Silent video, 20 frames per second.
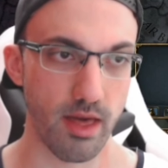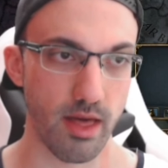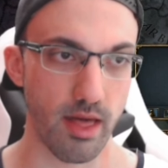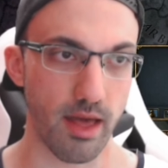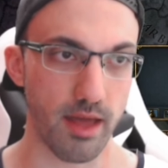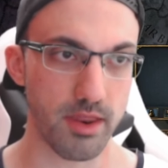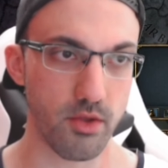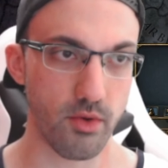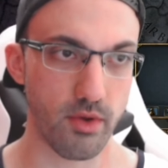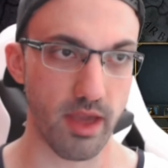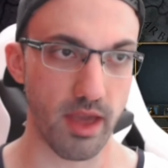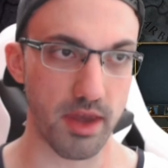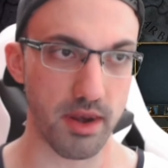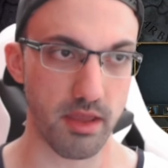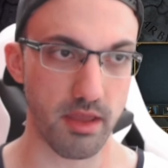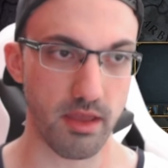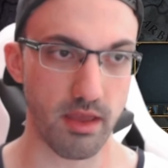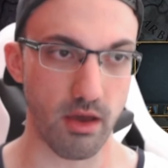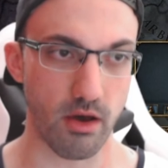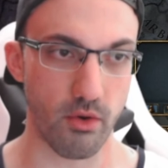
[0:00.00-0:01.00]
And you
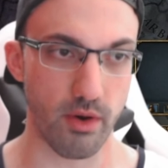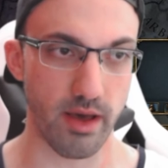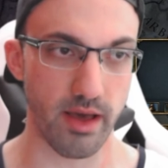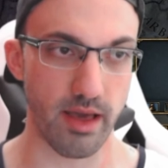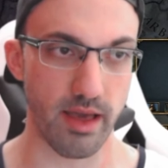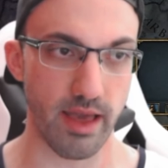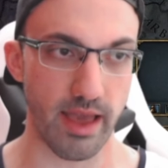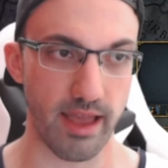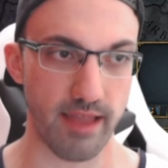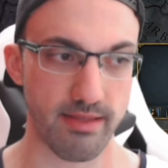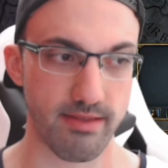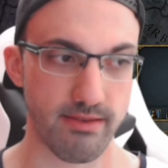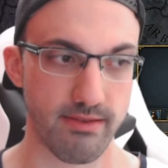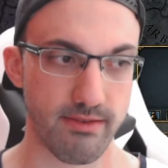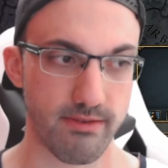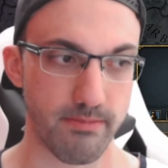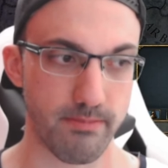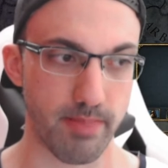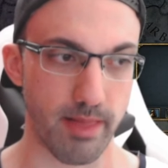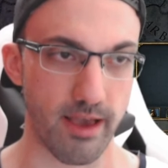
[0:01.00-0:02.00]
can go ahead,
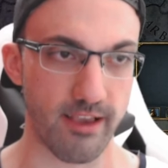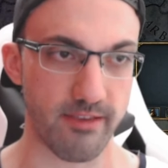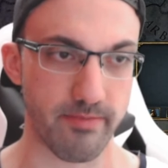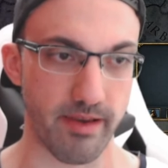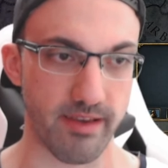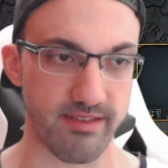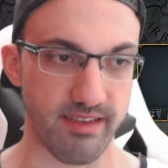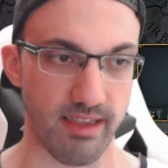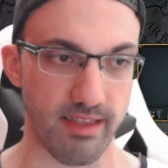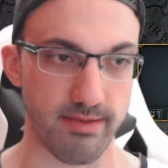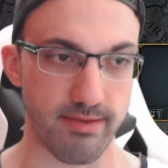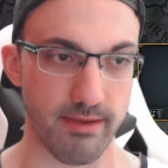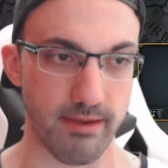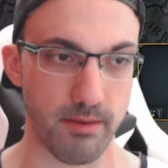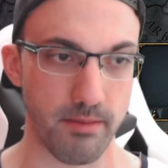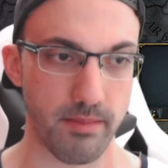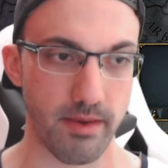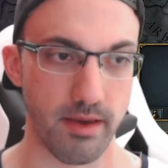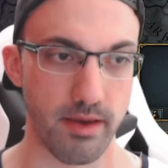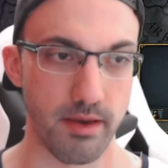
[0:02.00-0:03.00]
place
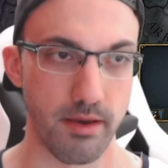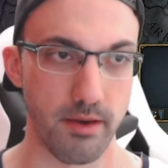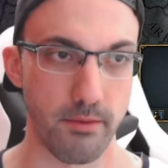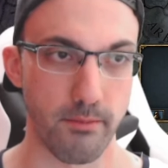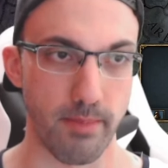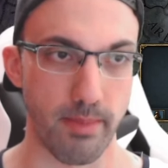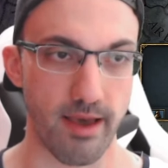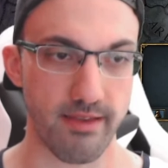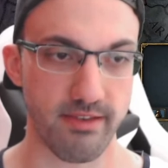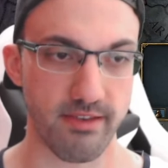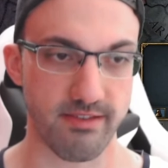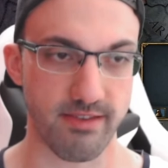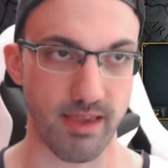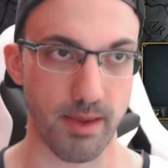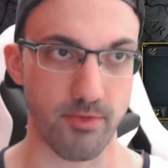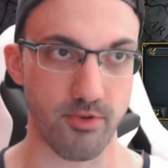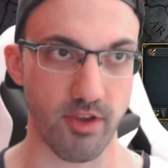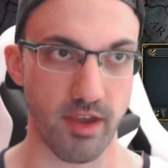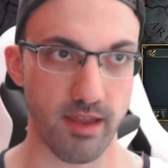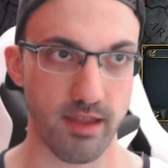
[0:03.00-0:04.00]
Byzantium, pass the
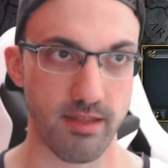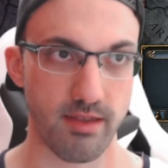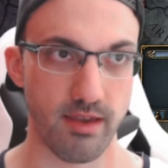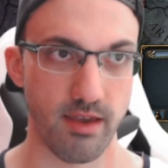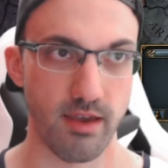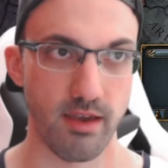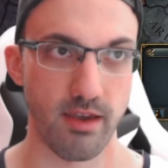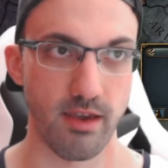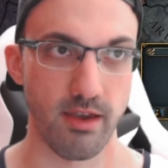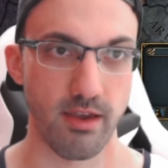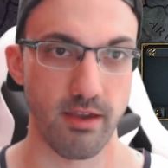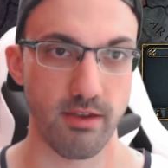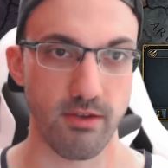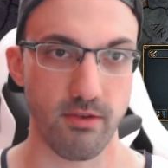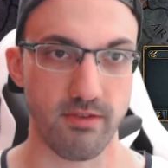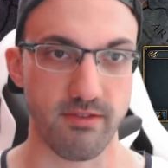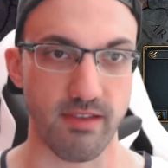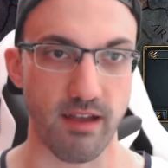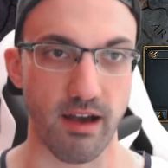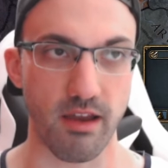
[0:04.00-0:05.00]
subject. You
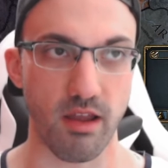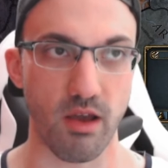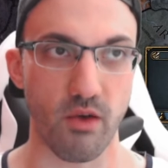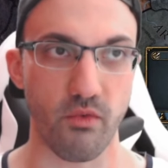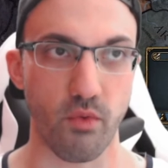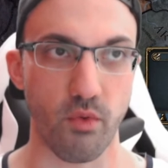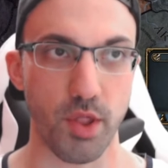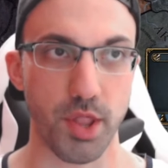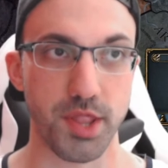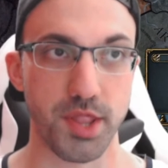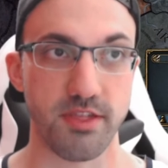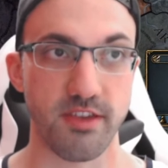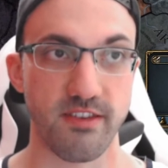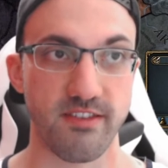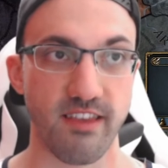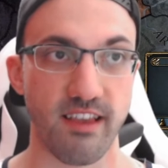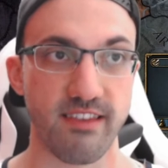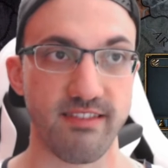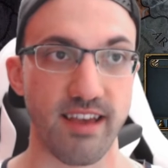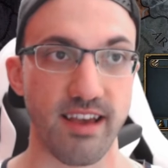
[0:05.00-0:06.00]
start off with
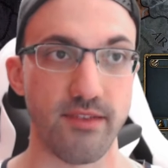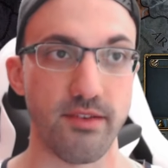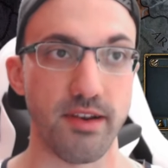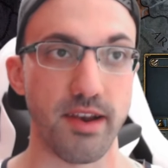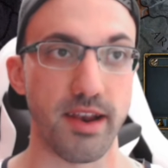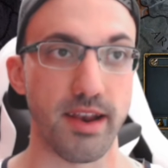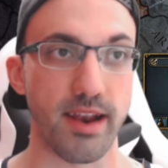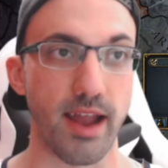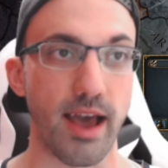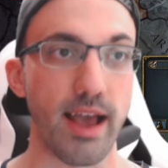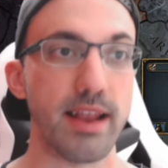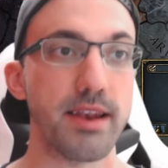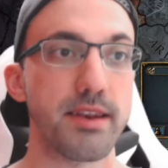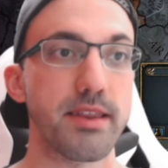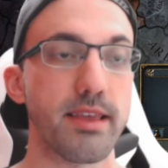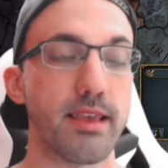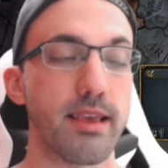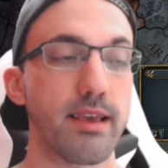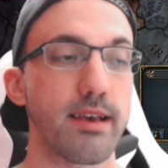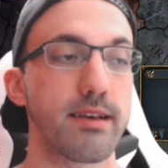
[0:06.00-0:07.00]

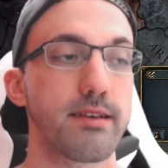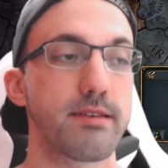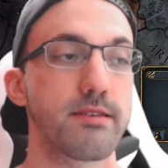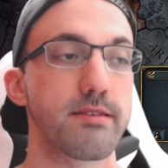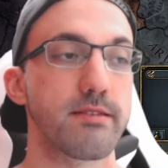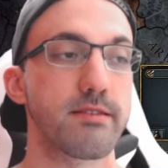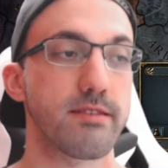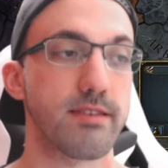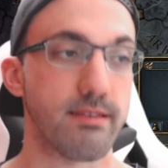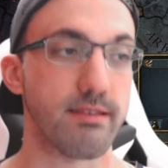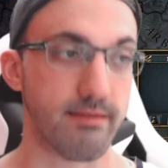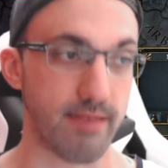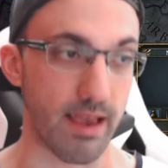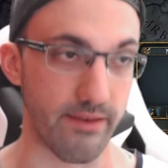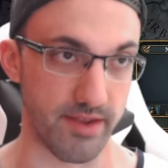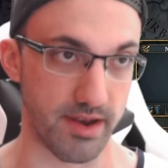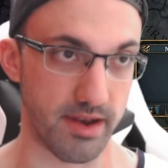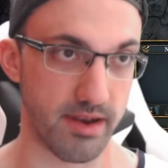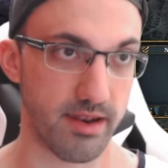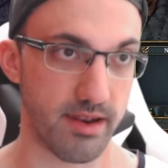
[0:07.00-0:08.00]

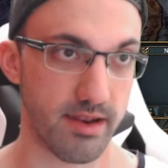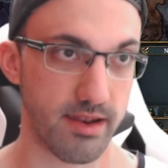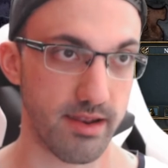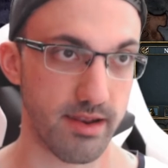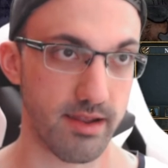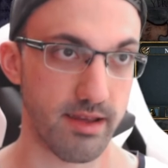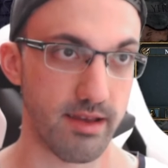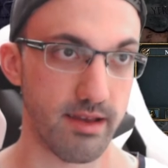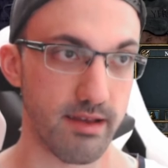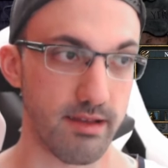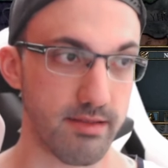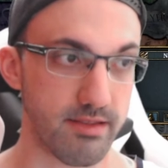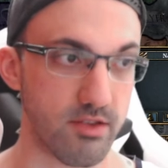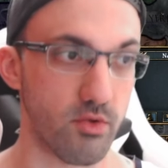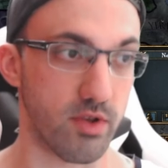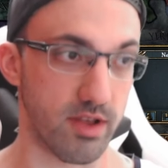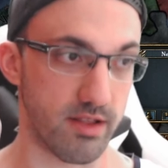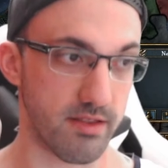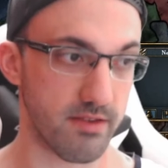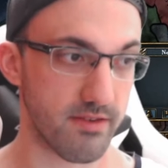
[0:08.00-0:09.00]
697
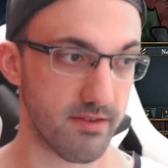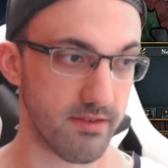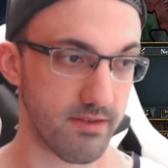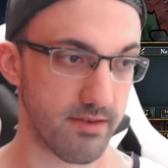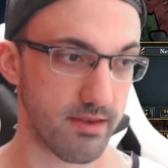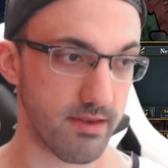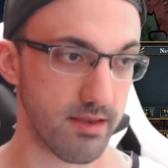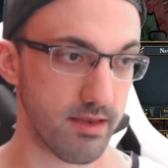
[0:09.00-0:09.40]
Ducats.